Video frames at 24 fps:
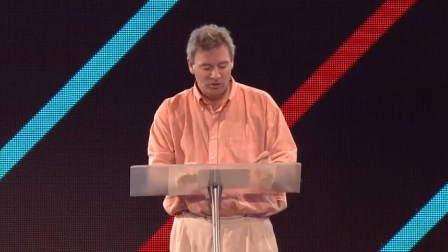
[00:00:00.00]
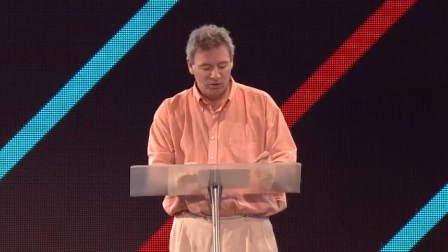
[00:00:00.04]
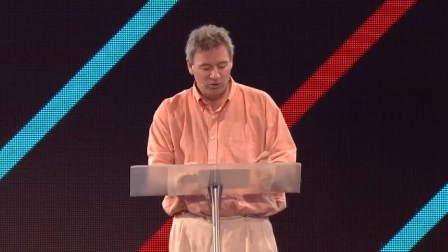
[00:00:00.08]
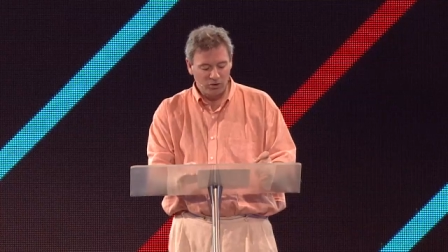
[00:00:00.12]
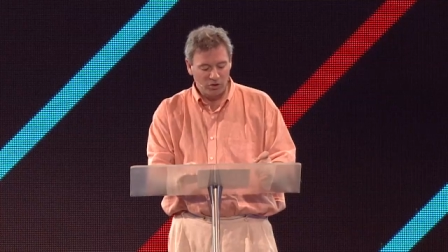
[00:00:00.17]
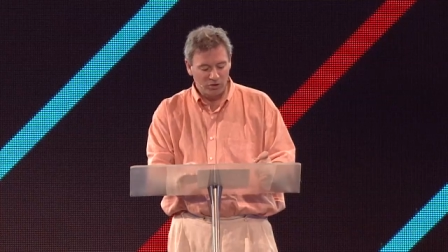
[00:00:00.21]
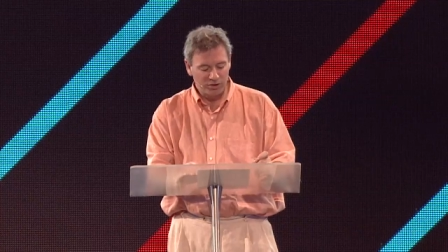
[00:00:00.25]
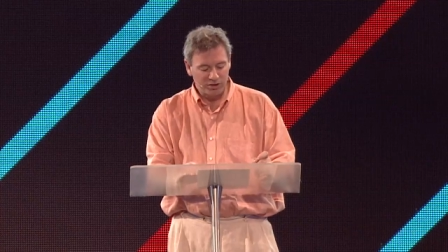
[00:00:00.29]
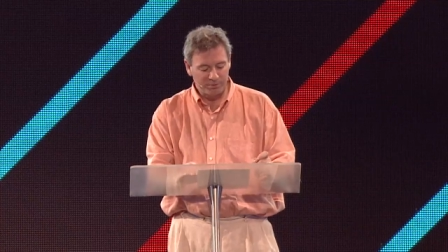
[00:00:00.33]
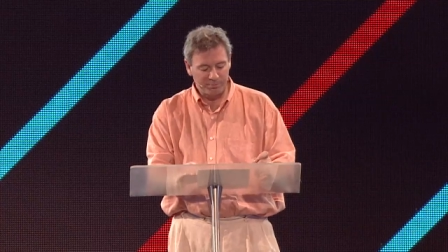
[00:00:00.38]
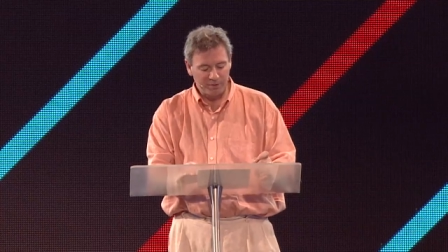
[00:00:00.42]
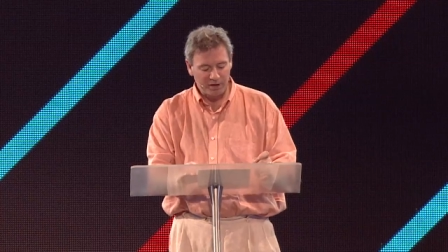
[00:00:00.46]

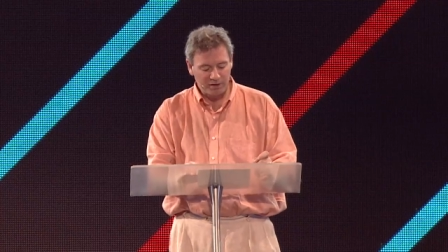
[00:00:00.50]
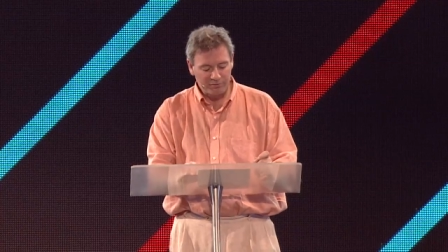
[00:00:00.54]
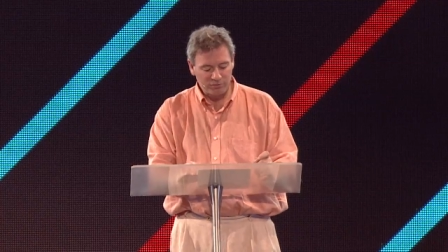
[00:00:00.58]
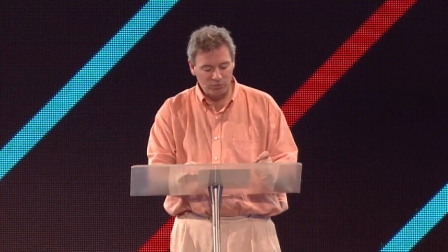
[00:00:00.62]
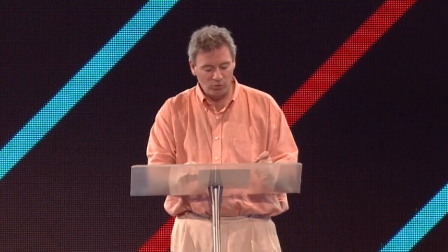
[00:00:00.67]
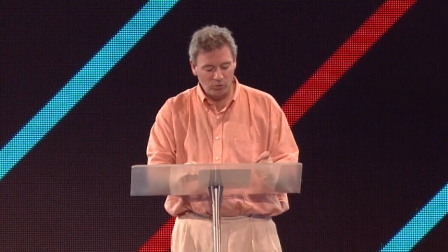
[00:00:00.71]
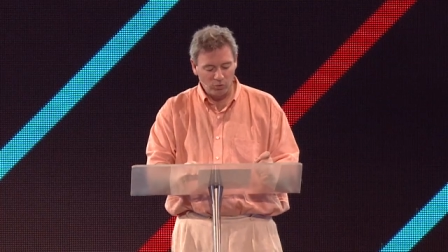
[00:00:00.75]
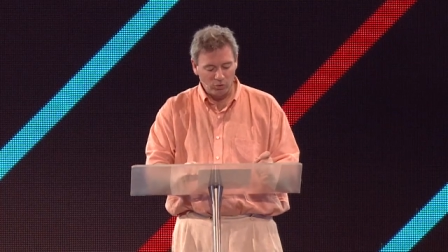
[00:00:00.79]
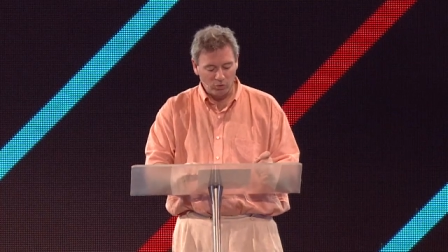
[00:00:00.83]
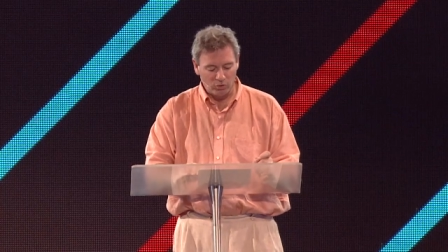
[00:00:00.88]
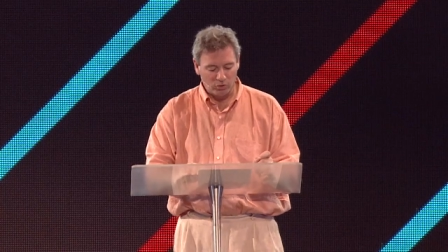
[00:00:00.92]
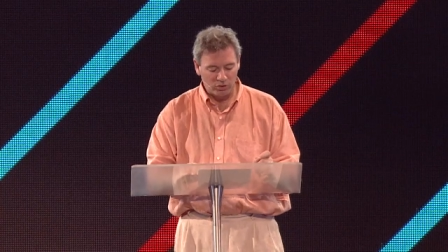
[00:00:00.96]
God above
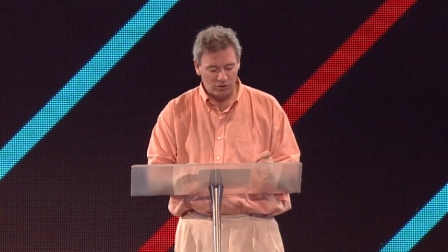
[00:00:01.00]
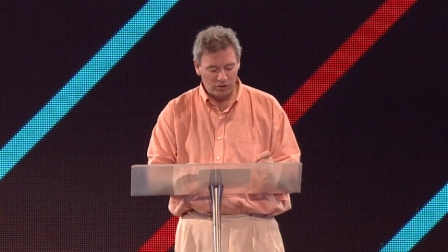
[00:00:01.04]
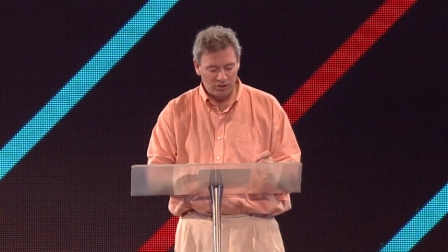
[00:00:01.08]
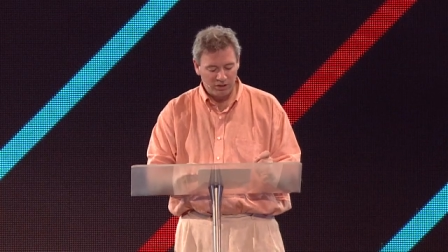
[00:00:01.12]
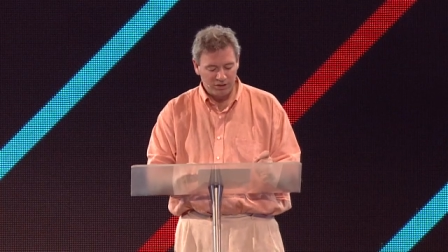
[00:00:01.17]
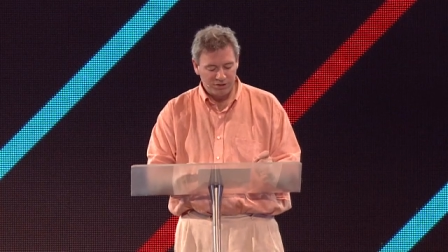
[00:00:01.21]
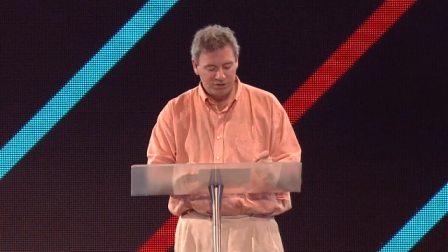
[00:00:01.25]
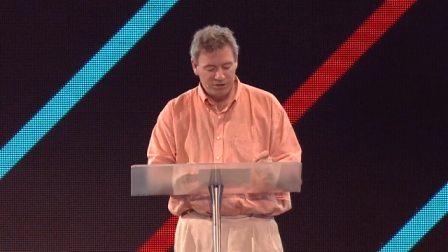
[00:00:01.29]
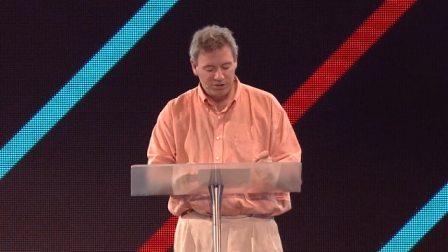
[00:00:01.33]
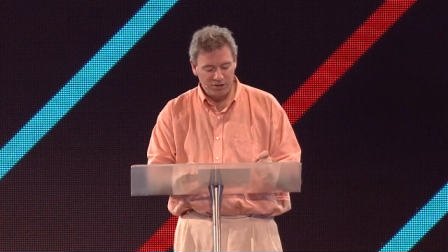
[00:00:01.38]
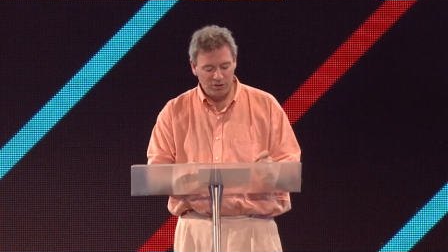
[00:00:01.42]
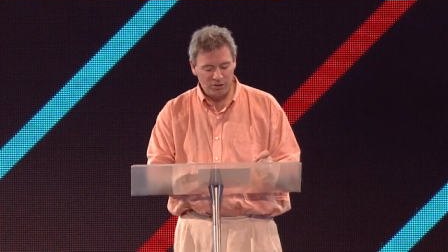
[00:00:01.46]
all
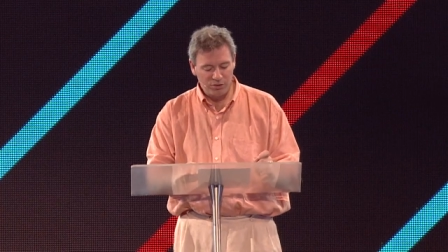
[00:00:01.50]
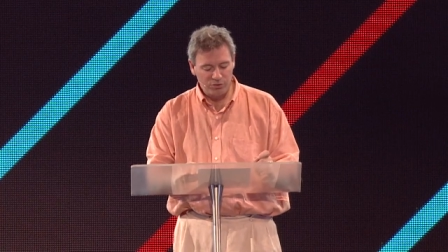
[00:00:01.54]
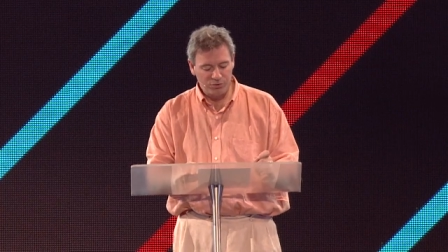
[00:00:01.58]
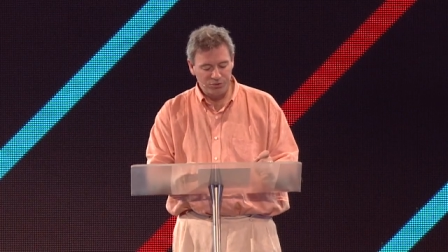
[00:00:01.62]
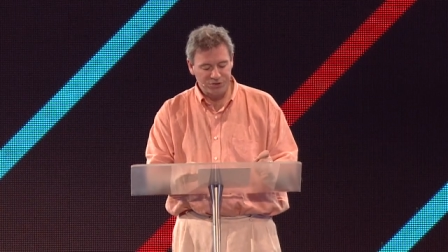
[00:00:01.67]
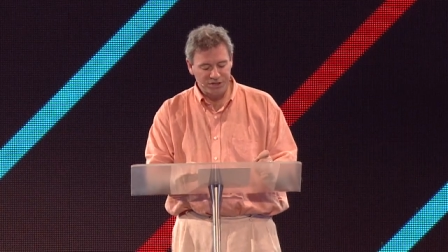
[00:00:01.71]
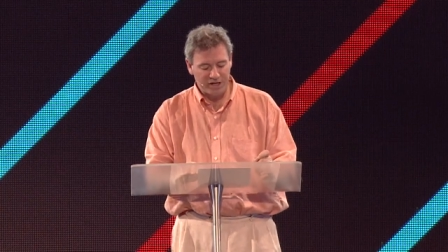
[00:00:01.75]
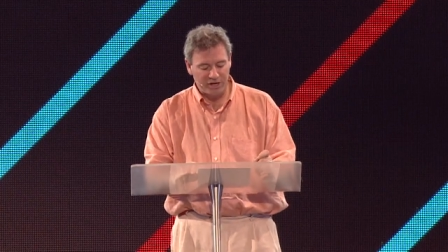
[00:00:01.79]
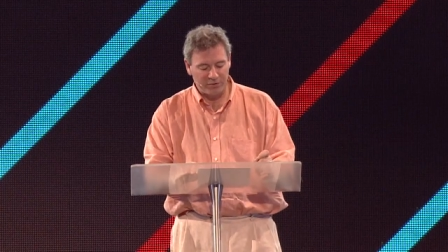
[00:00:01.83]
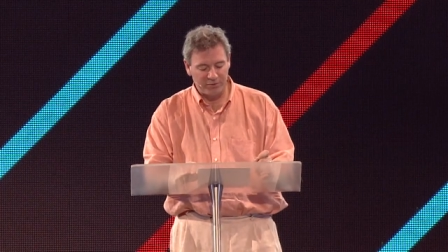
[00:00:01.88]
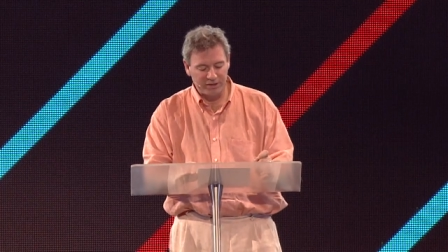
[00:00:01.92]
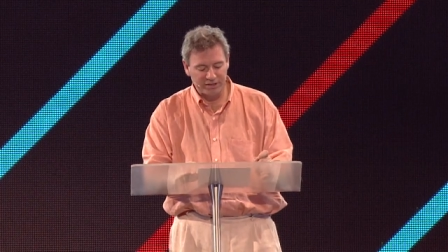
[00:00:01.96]
knows how